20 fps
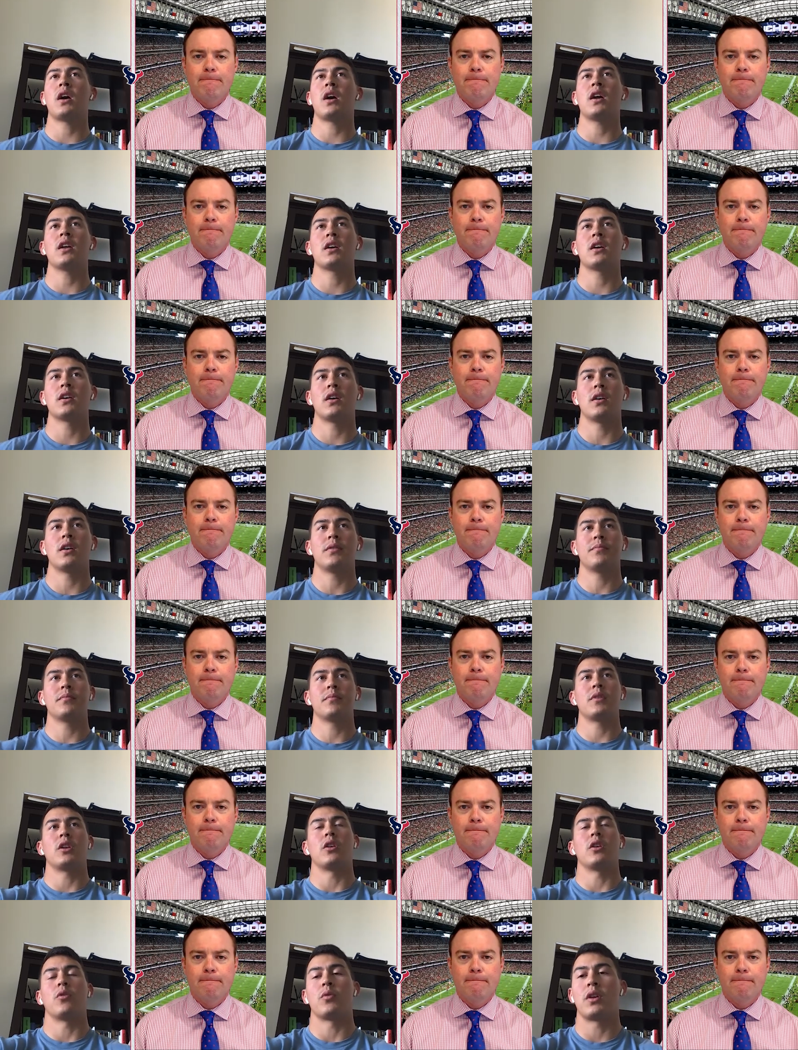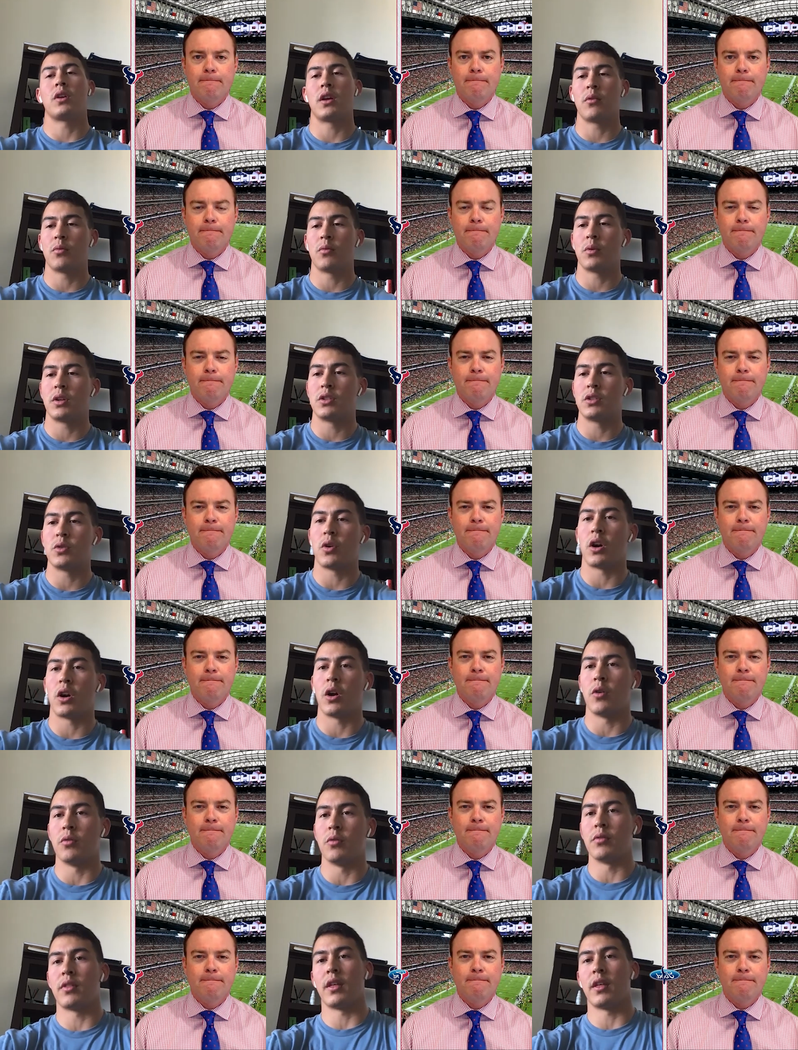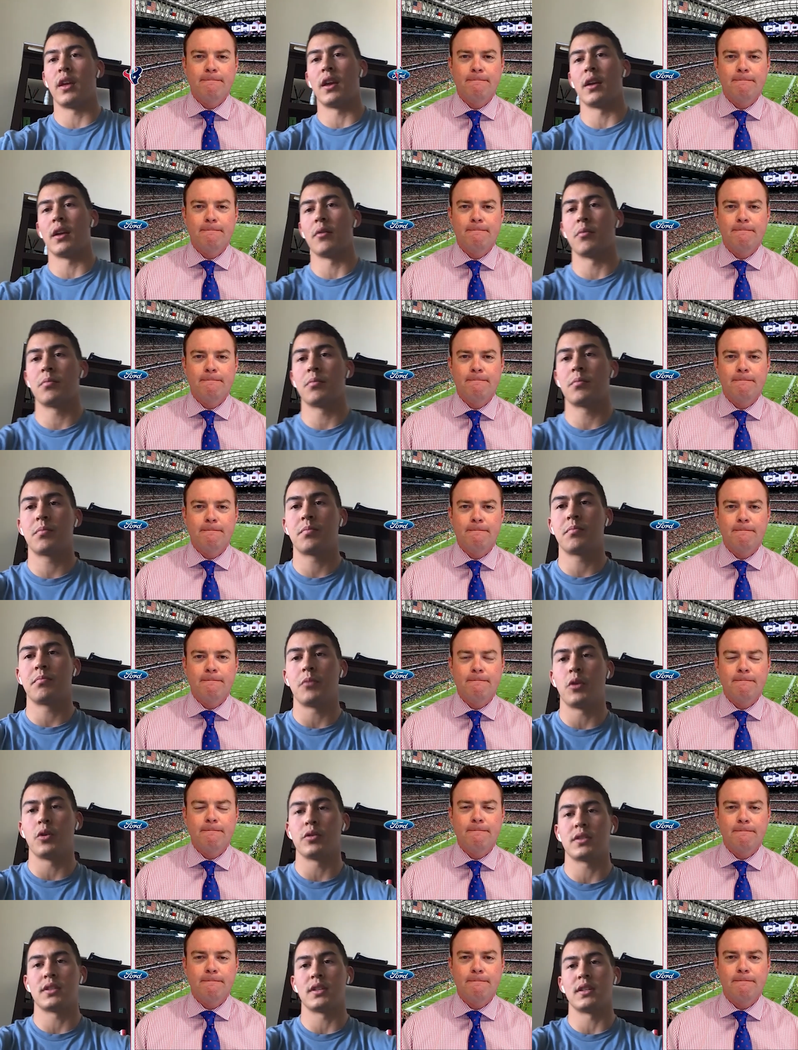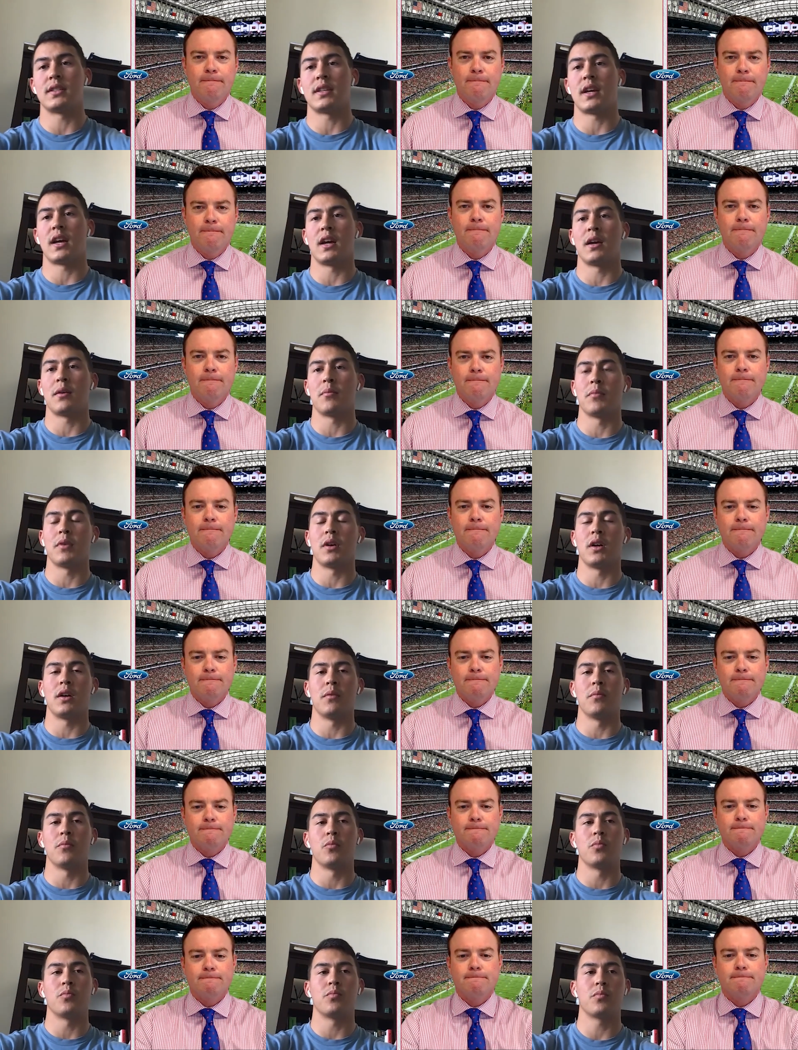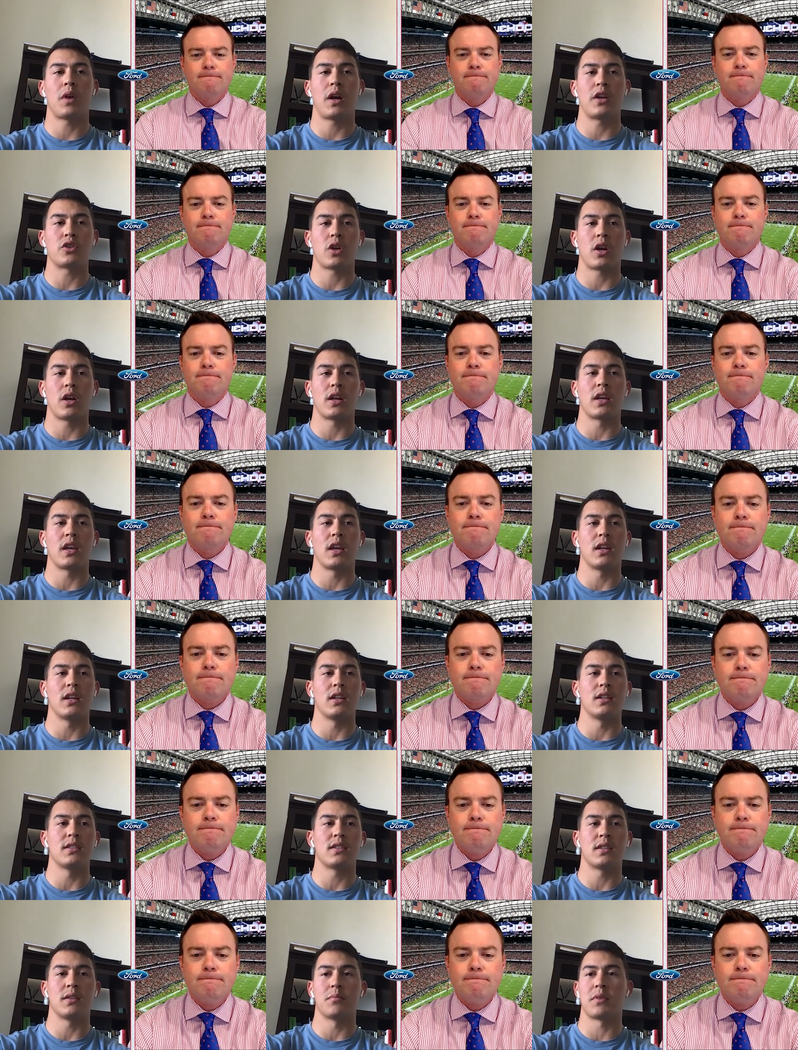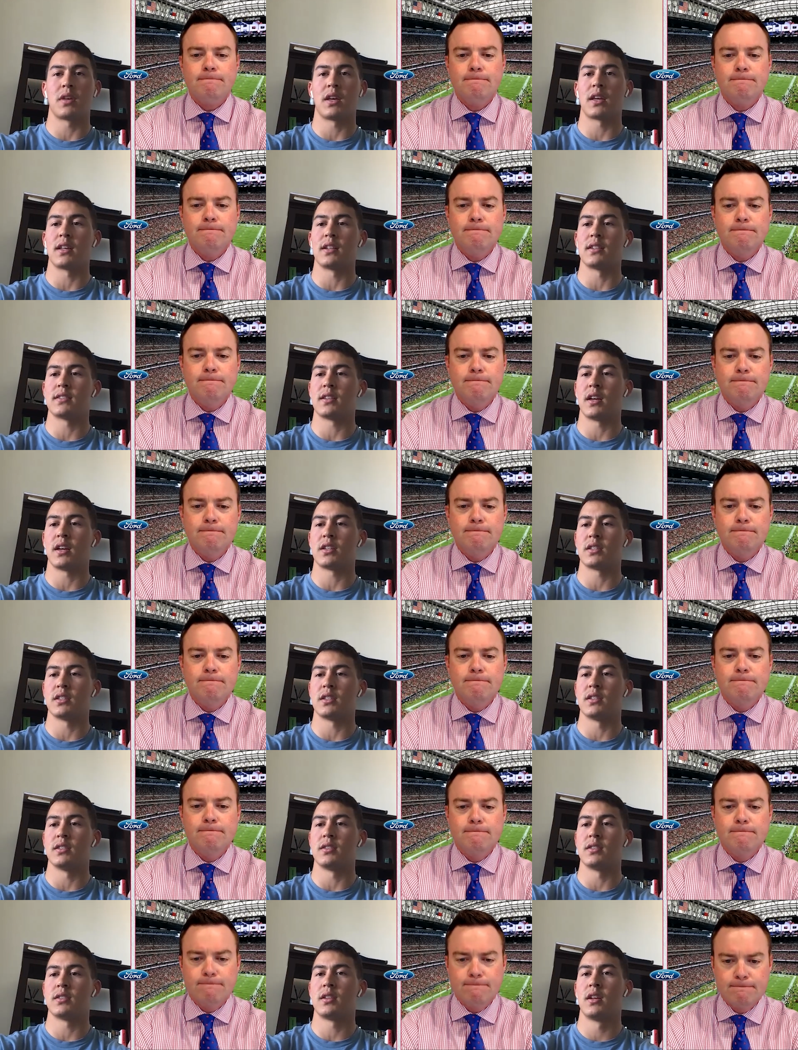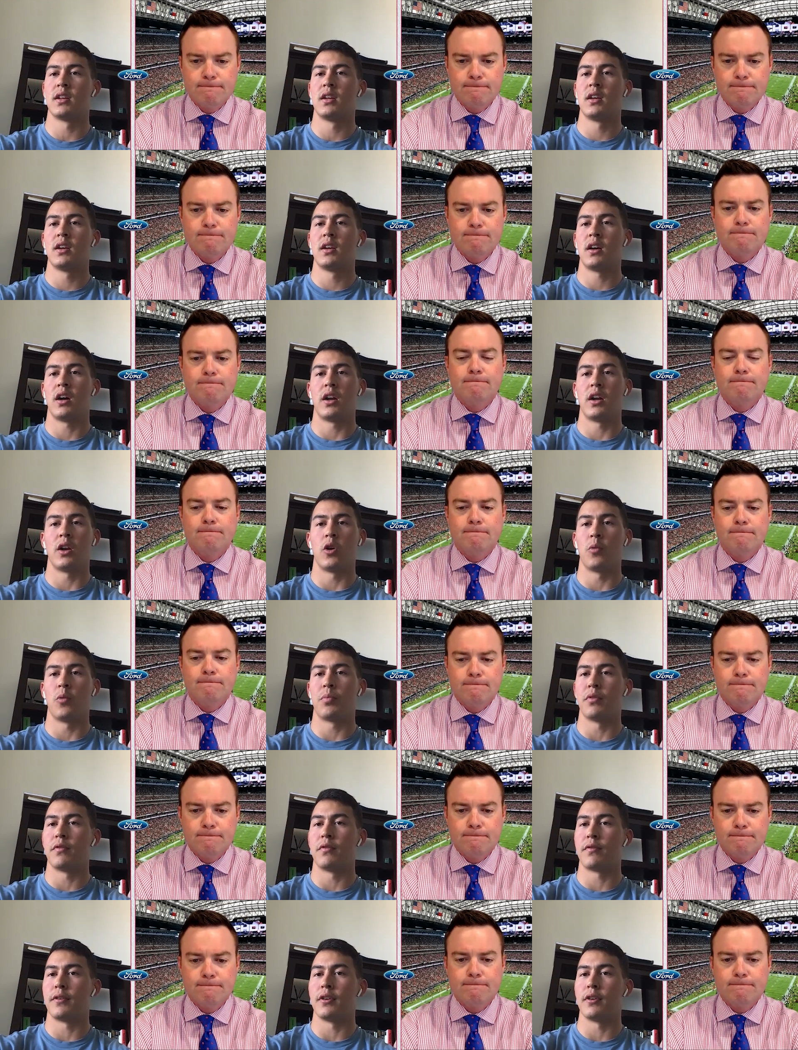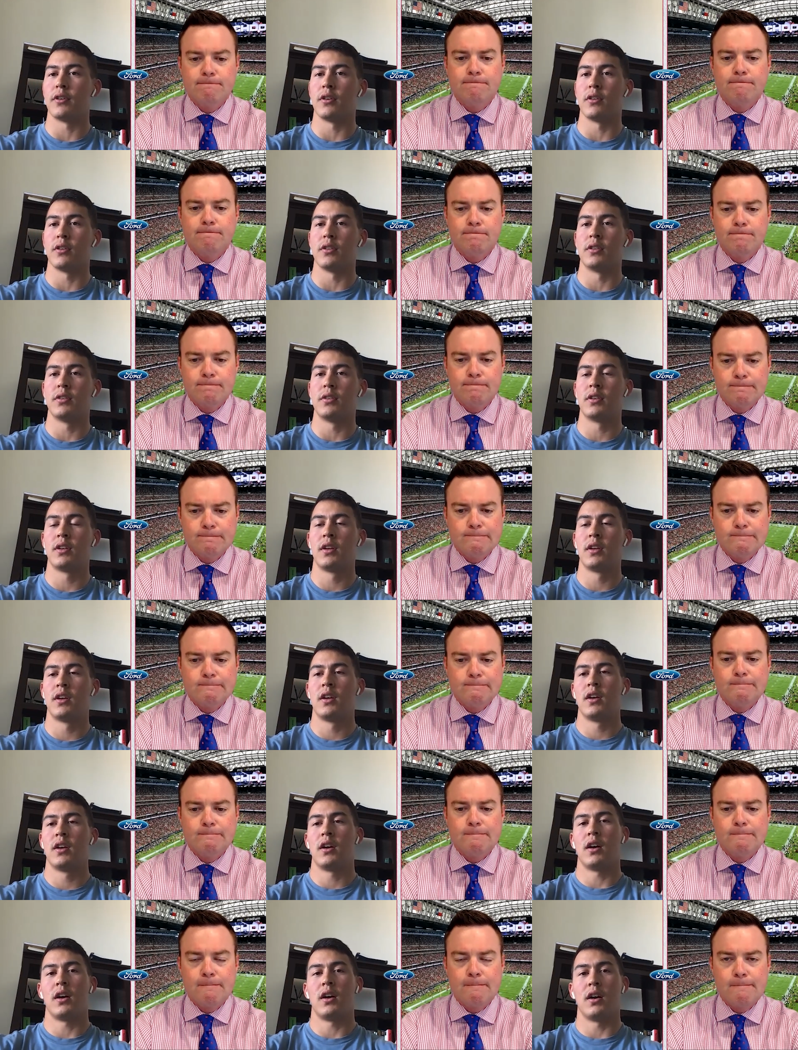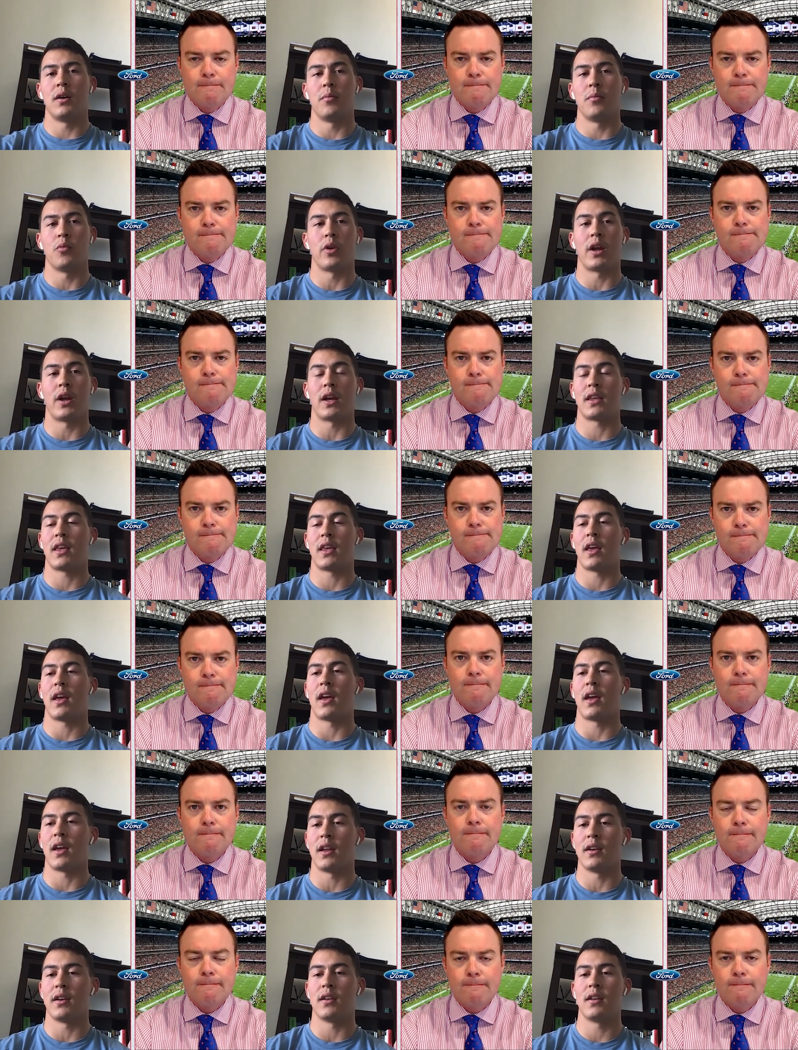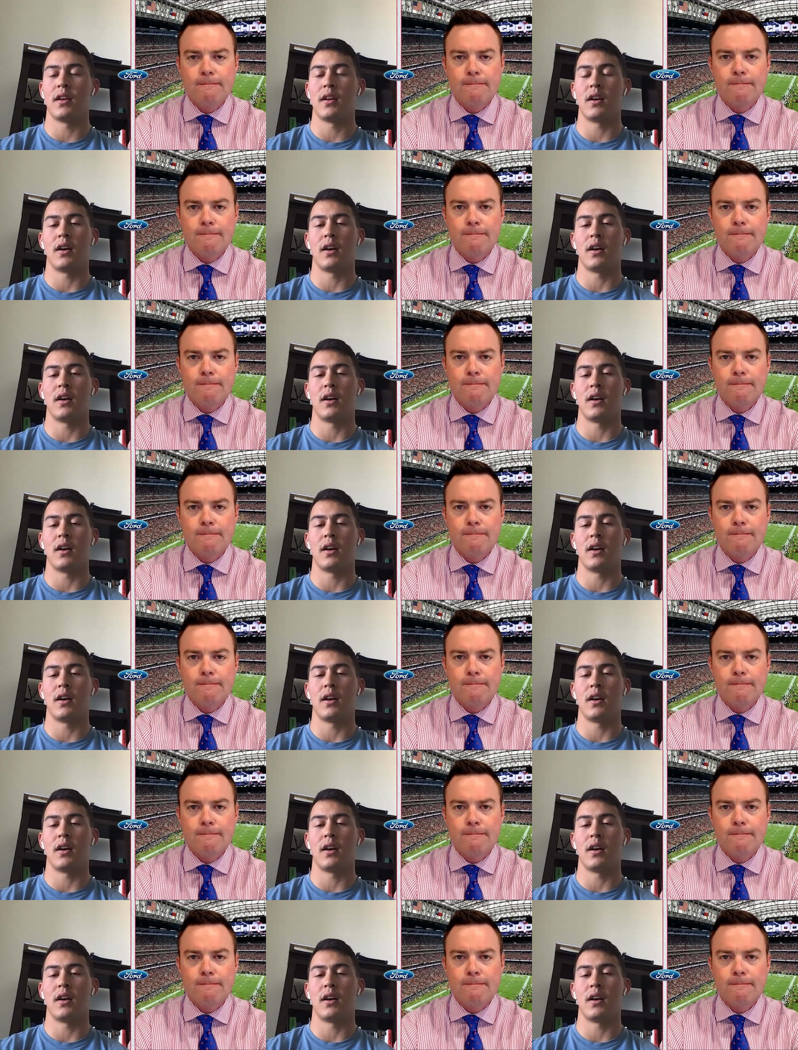Speaker 1: kind of, we do our own thing most of the time. I try to get in some kicking sessions on an open field when I can.